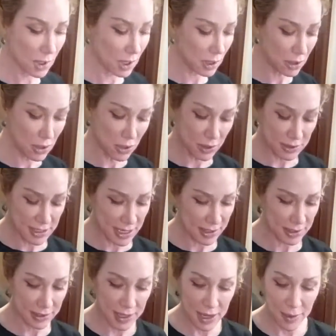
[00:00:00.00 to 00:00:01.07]
I don't know
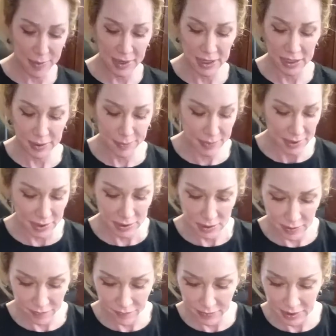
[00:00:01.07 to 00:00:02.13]
exactly how many, but
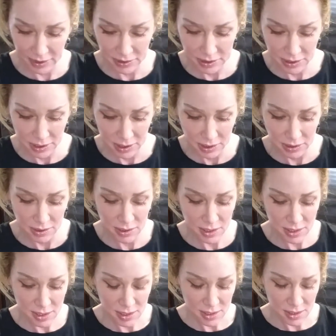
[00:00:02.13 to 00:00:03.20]
I've made a ton.
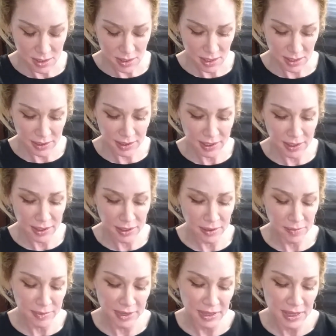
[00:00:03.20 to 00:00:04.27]
I think
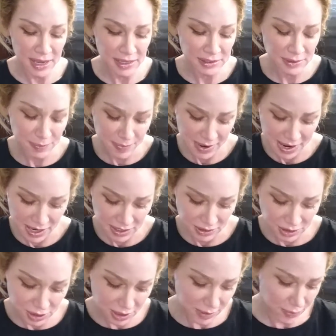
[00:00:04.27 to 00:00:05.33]
in my last
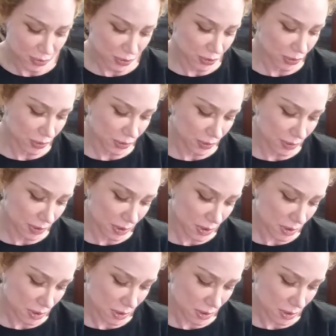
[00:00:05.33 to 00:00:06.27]
batch I brewed